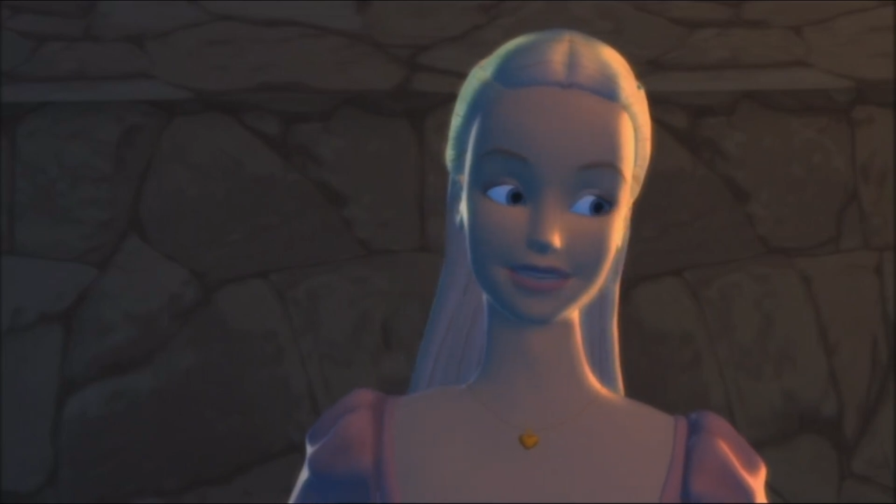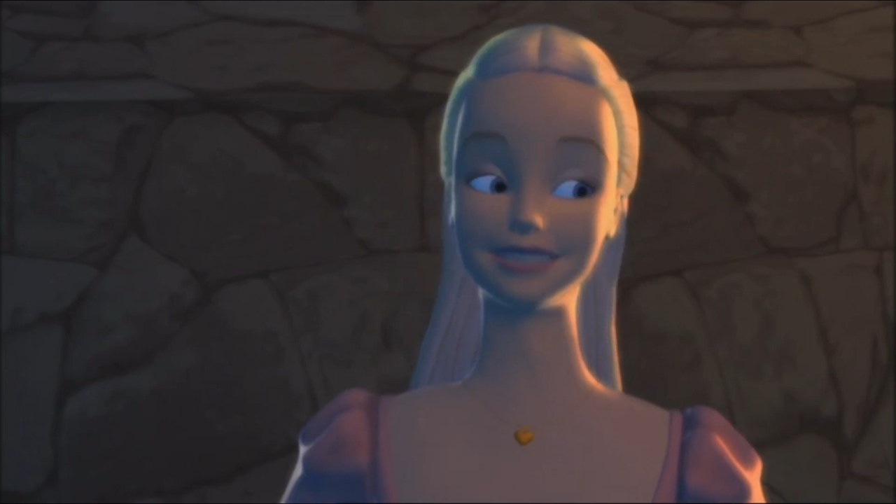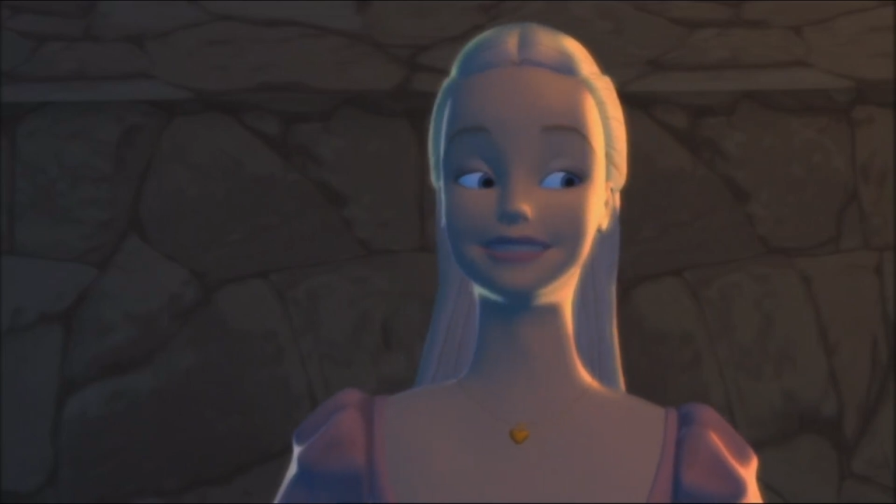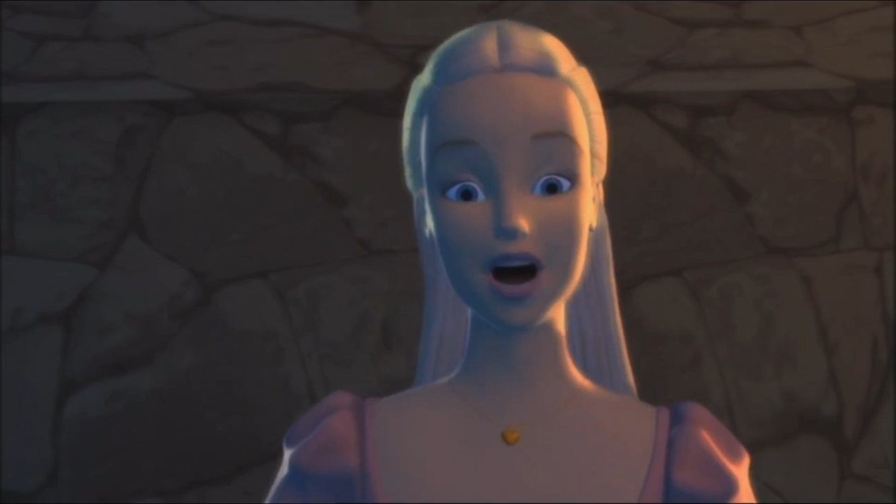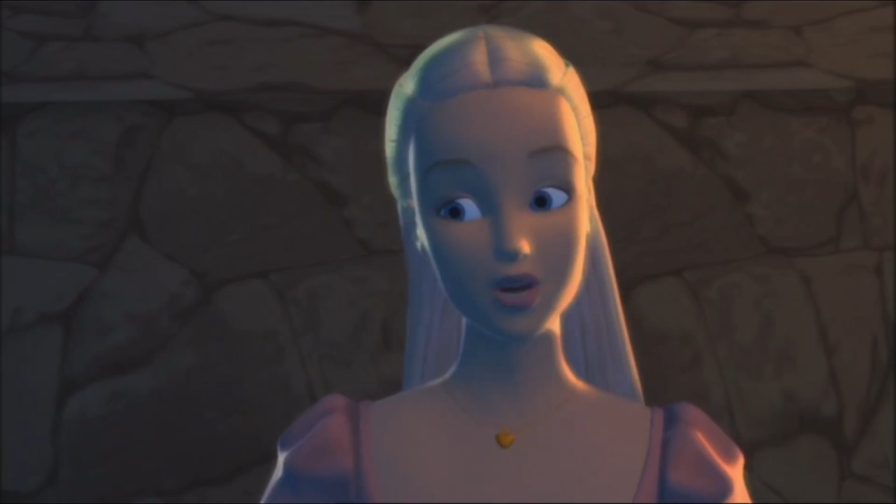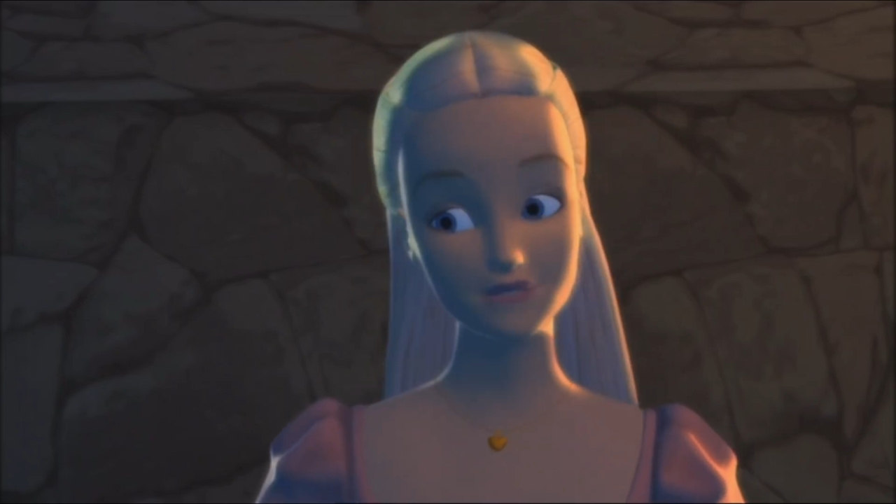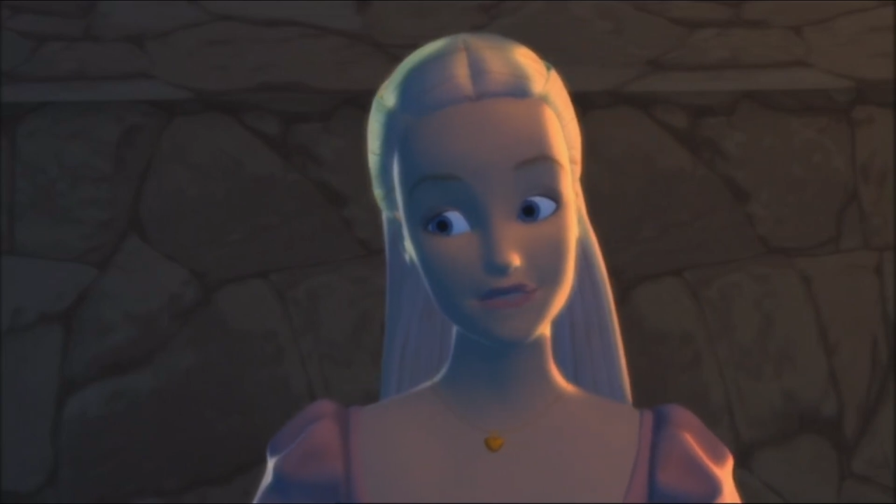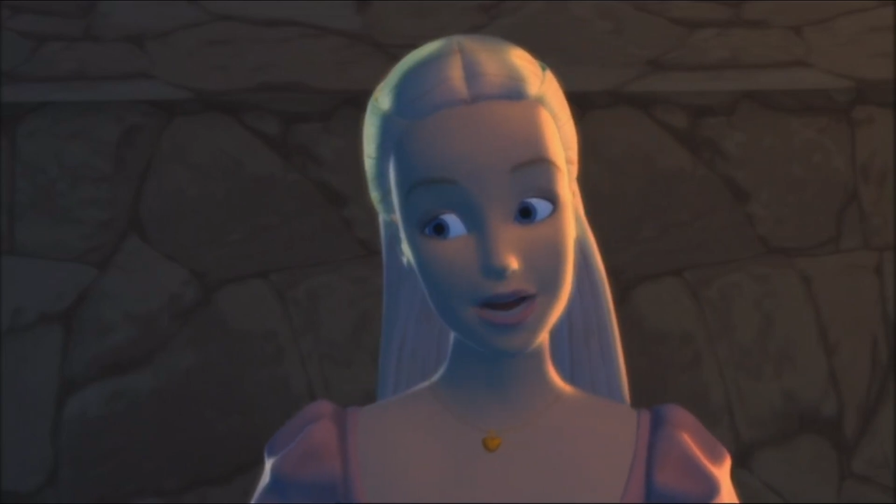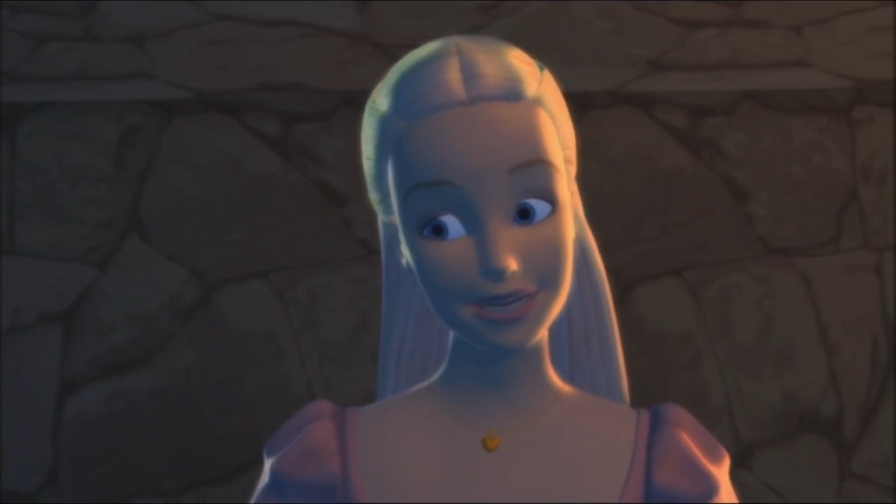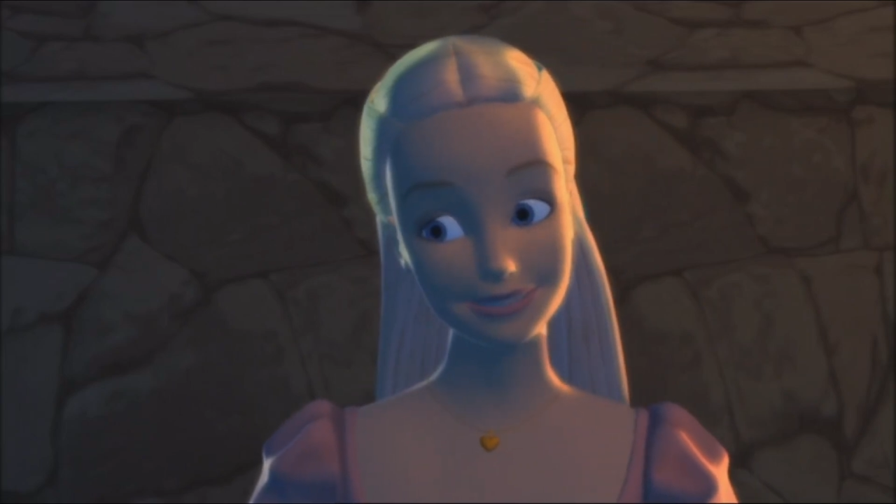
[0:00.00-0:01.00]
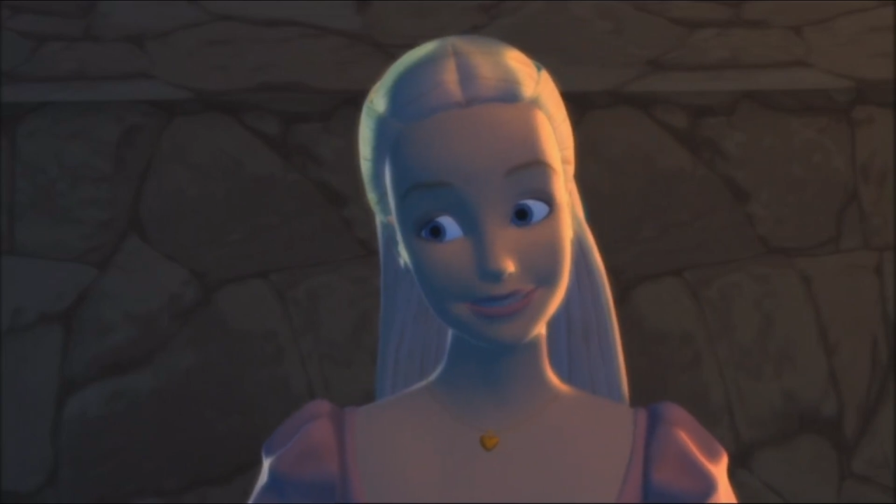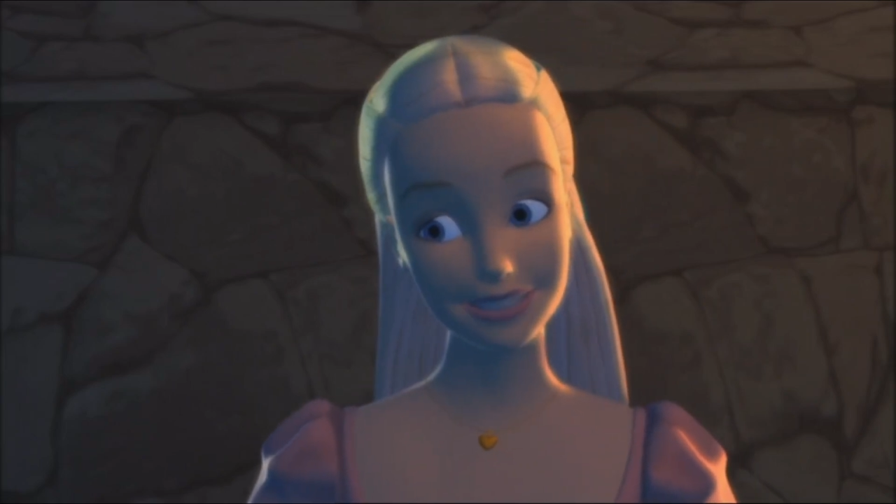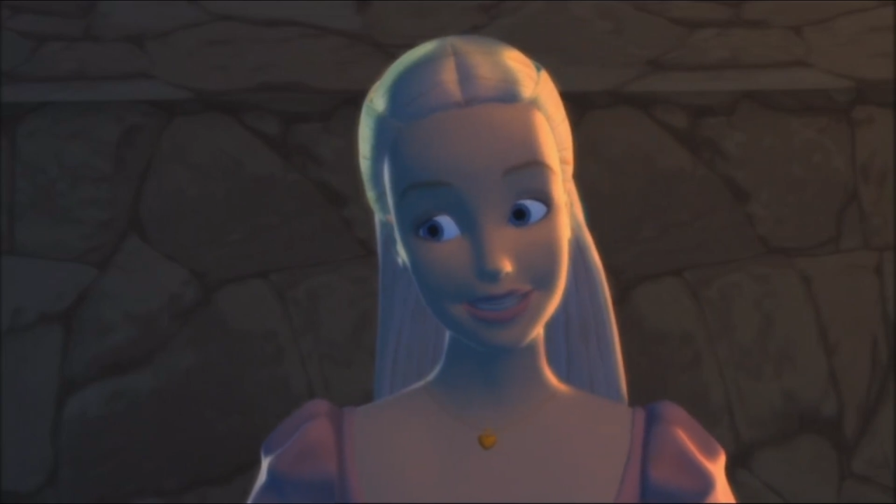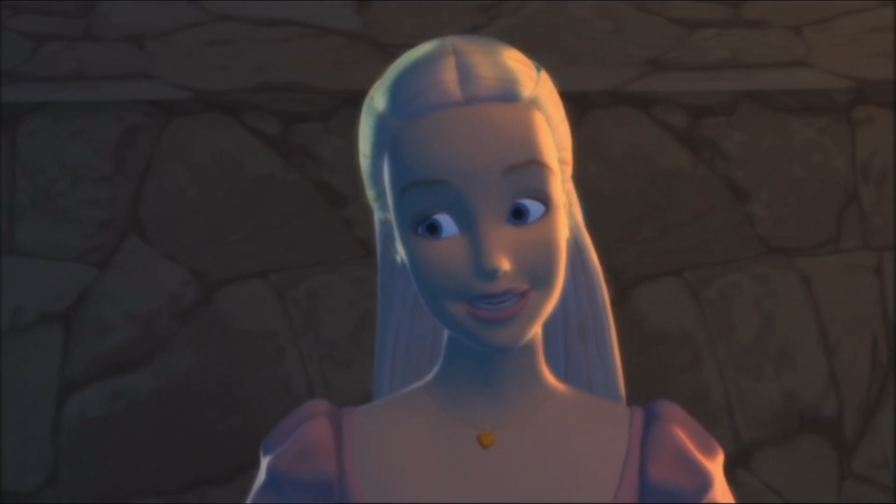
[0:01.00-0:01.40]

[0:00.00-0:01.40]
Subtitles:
as houseflies.